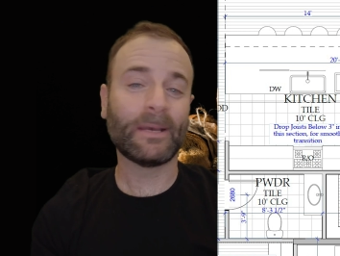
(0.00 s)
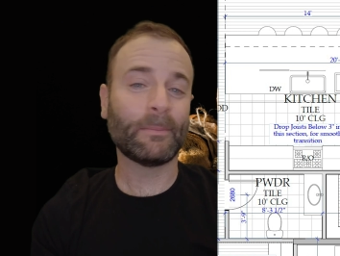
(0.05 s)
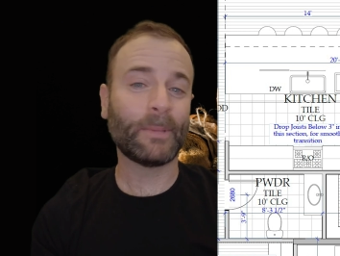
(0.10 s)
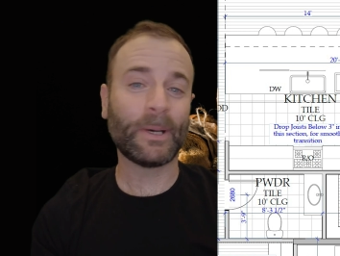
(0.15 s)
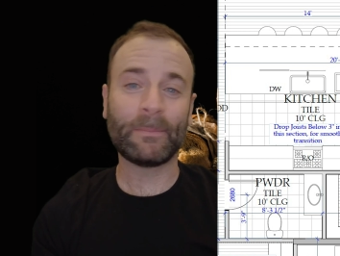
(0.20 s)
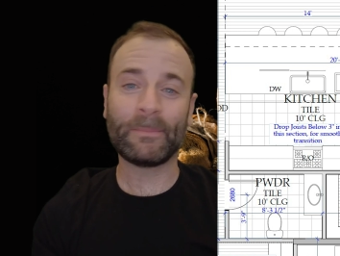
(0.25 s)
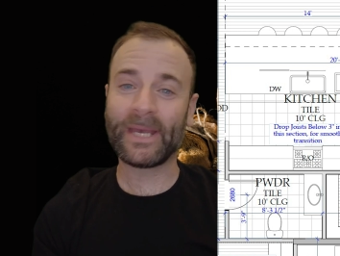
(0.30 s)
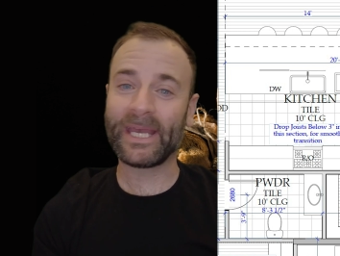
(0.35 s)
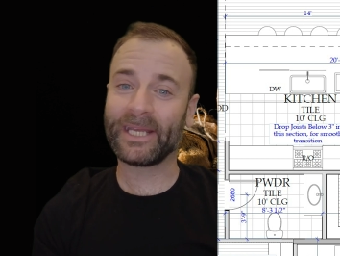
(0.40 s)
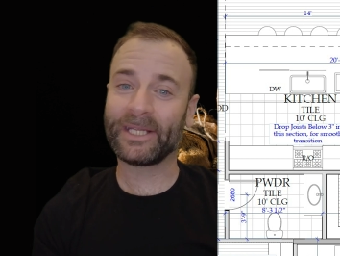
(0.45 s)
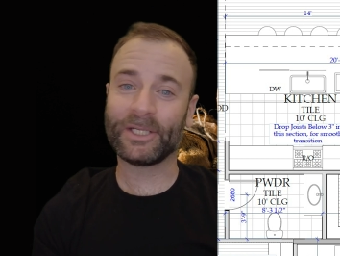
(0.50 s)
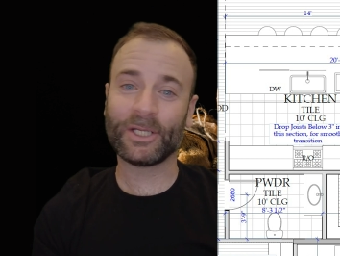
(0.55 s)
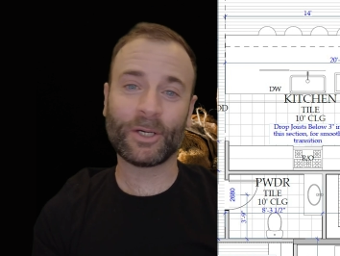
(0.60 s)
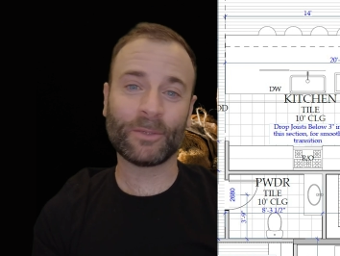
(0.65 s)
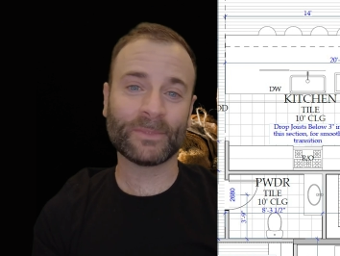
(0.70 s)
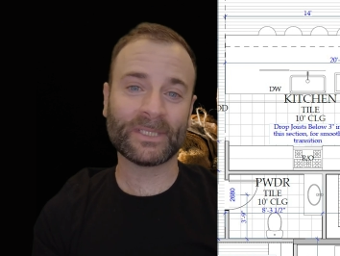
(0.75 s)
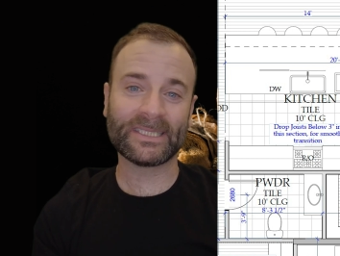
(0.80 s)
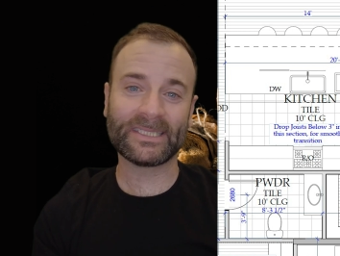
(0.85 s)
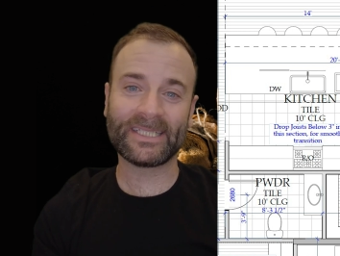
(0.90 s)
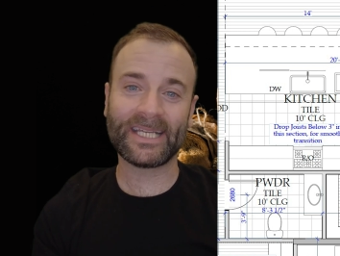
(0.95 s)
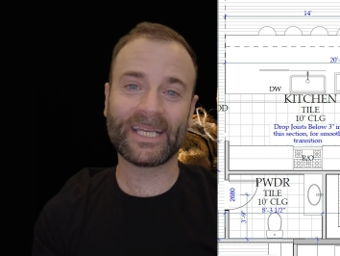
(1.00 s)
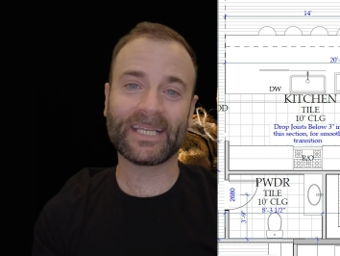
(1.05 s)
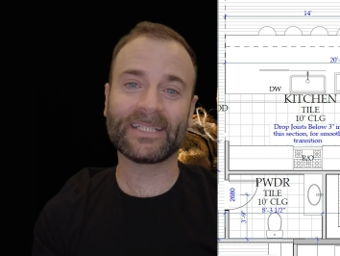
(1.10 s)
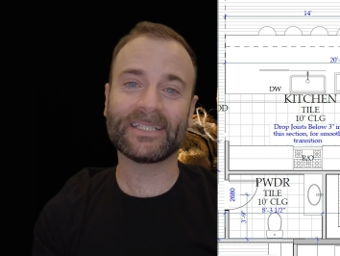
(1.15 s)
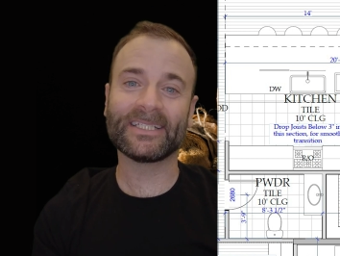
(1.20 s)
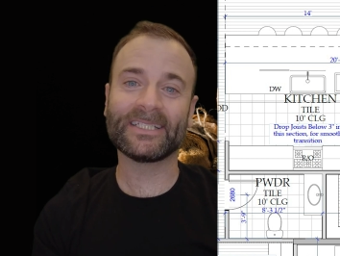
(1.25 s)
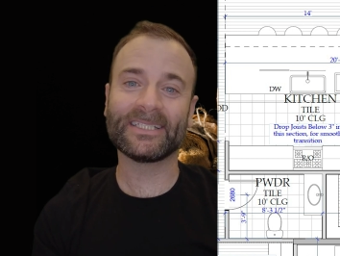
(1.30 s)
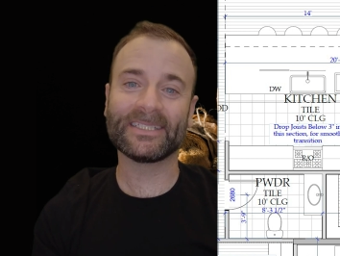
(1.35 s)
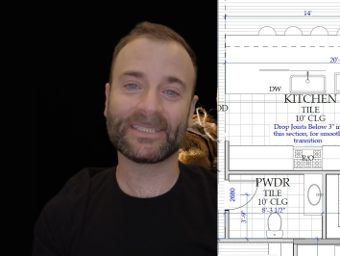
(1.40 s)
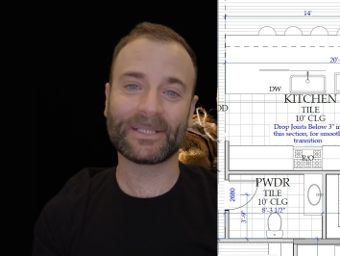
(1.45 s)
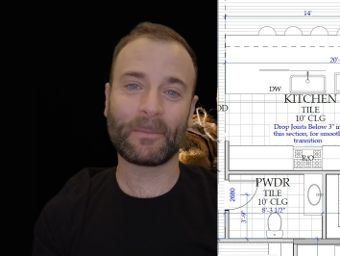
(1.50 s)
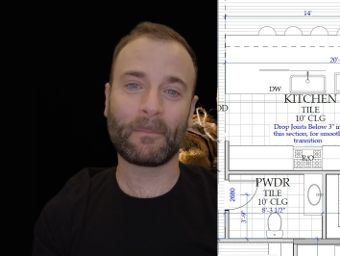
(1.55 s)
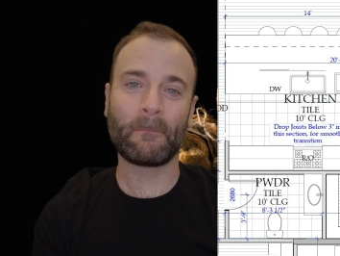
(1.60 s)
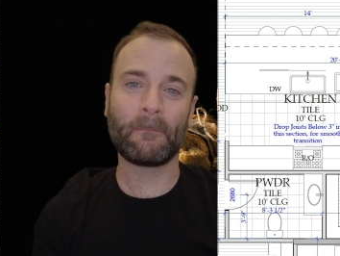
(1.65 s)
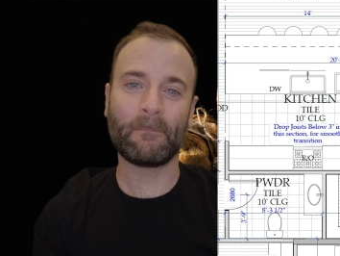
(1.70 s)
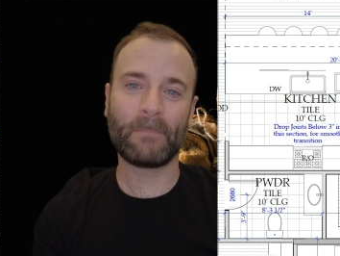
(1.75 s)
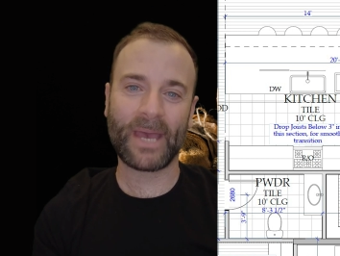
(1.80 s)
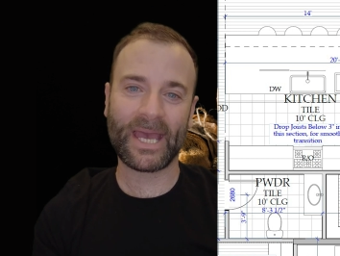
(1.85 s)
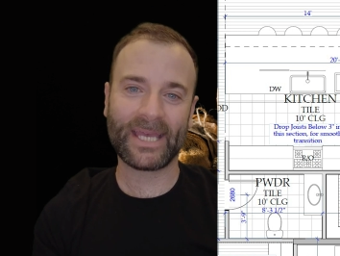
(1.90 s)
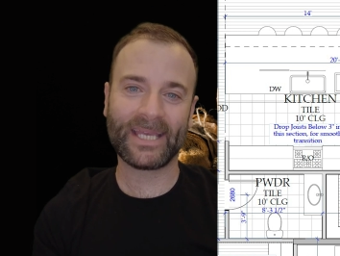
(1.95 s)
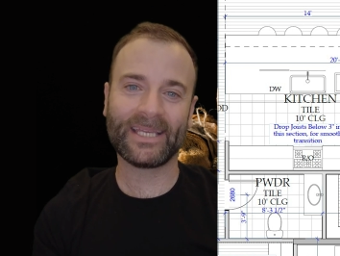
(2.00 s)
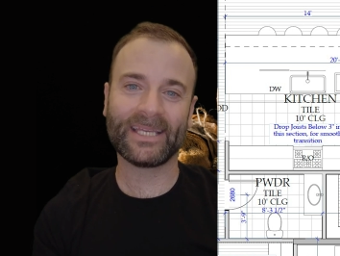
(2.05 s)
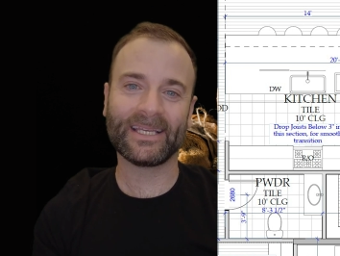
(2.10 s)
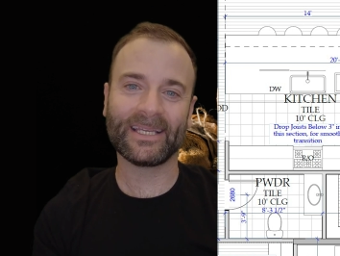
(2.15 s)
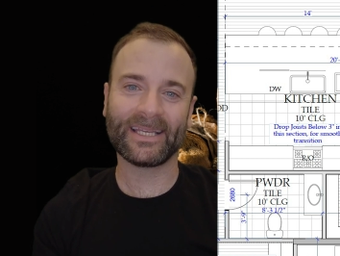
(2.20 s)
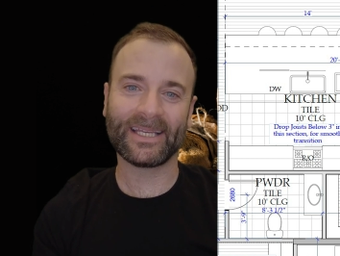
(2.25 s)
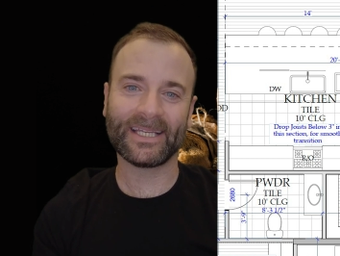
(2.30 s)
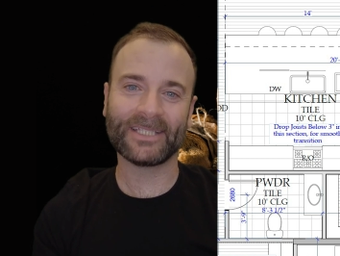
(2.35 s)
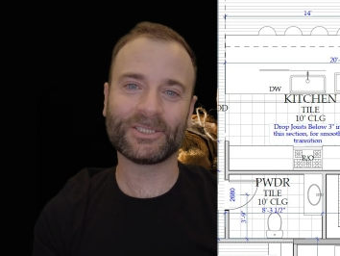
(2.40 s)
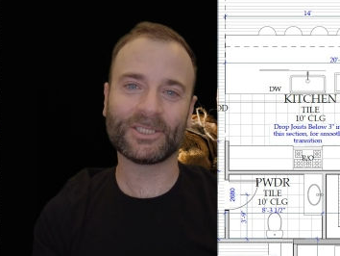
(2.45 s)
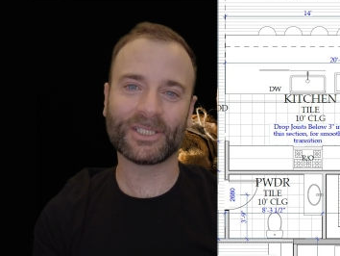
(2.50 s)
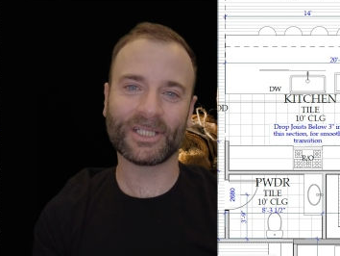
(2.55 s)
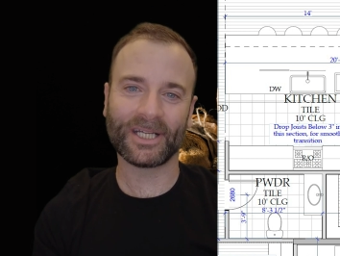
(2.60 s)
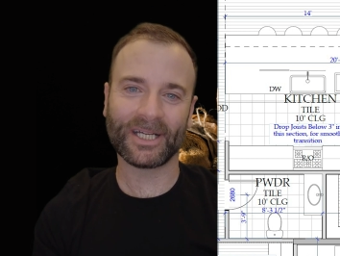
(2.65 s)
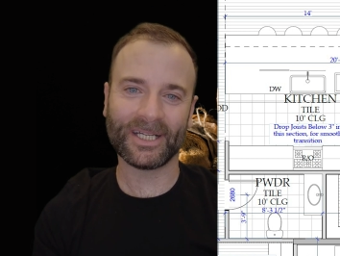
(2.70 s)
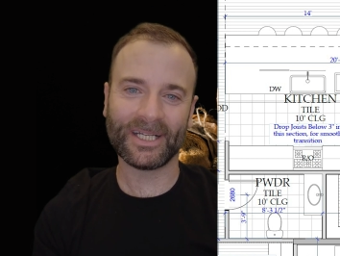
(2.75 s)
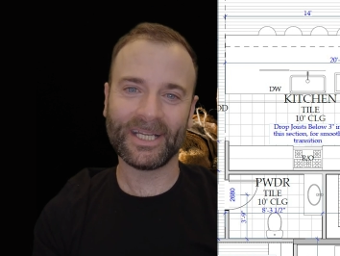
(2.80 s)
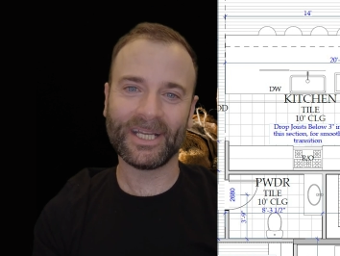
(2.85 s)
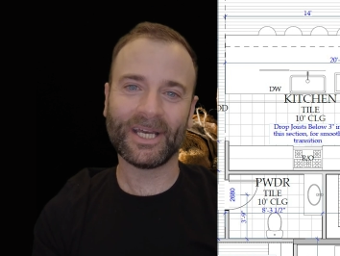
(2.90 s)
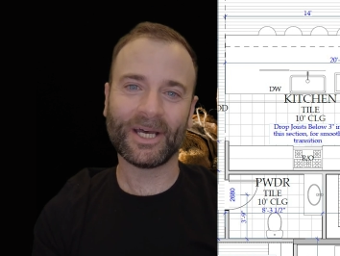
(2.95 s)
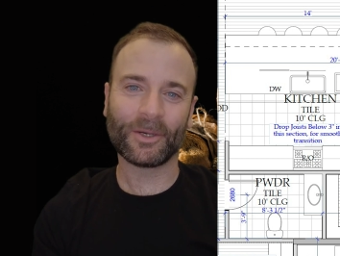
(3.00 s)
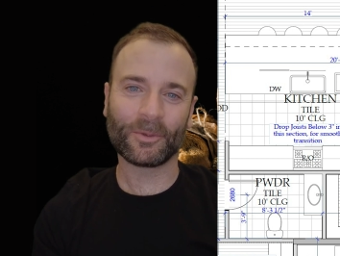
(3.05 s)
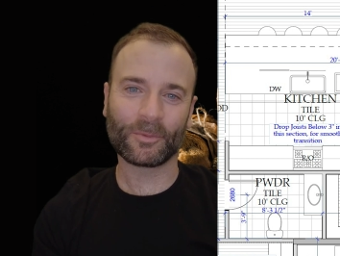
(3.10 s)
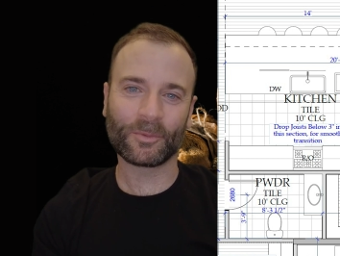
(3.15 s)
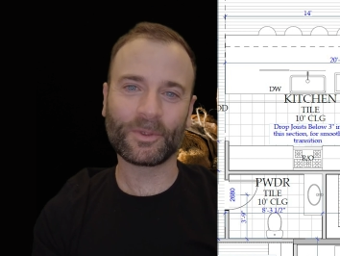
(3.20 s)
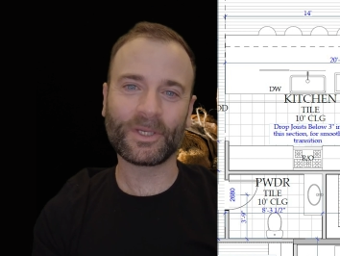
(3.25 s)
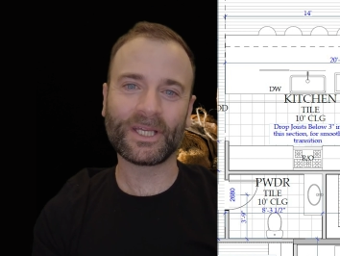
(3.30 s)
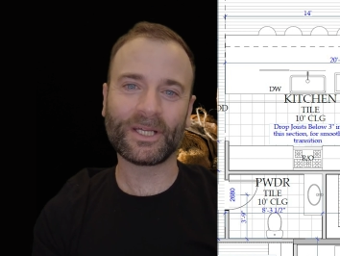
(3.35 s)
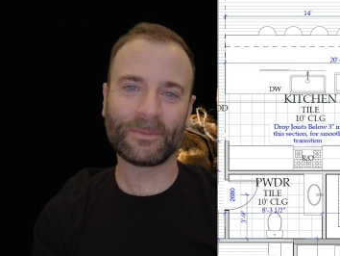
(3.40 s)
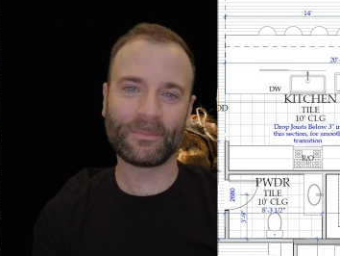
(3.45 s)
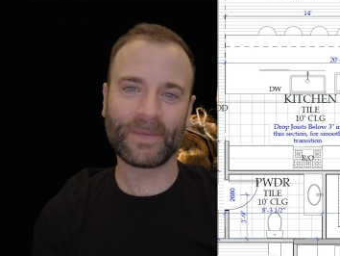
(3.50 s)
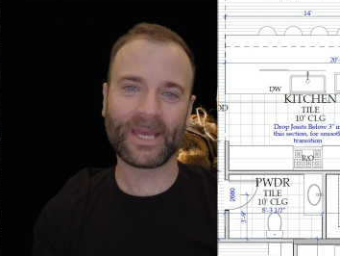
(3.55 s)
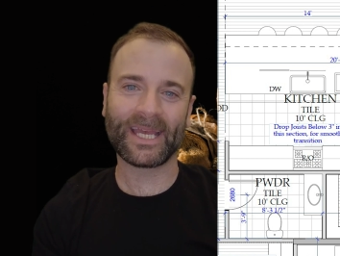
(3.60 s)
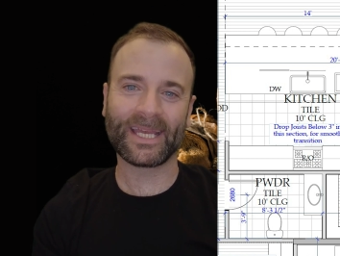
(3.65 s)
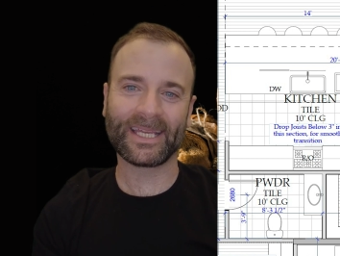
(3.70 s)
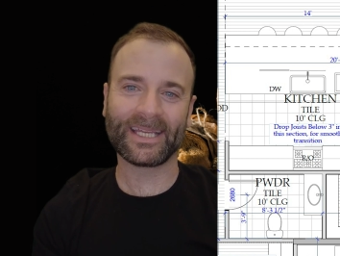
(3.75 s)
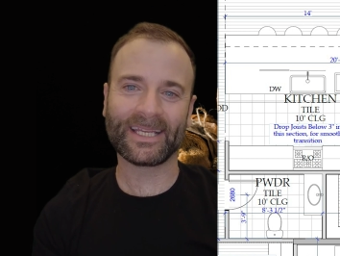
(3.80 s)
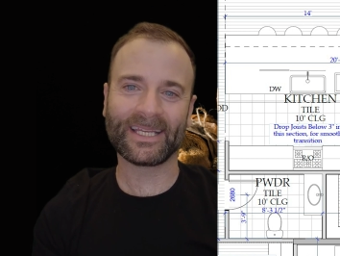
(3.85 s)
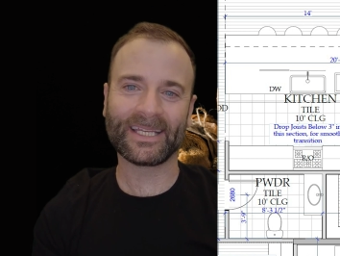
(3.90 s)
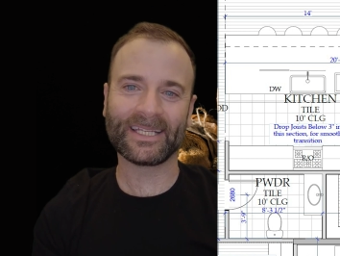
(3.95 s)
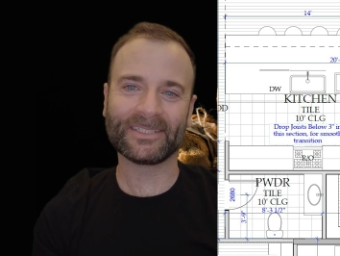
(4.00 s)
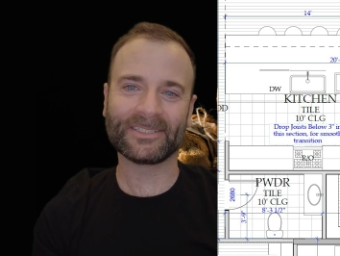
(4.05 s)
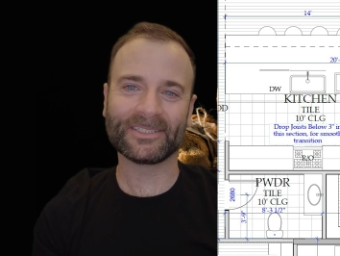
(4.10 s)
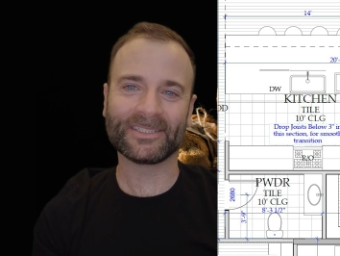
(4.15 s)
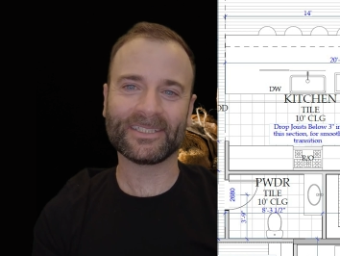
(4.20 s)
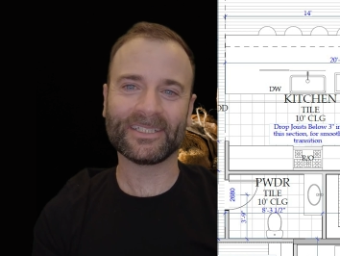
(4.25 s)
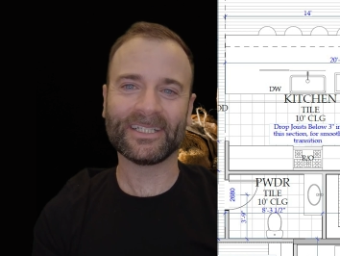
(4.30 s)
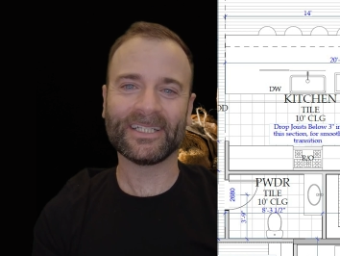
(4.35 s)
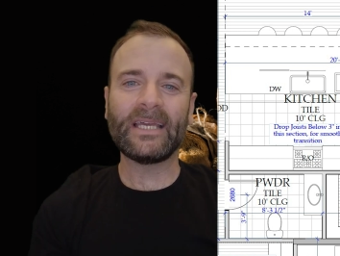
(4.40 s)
But make no mistake, this is a baking kitchen, a real baking kitchen.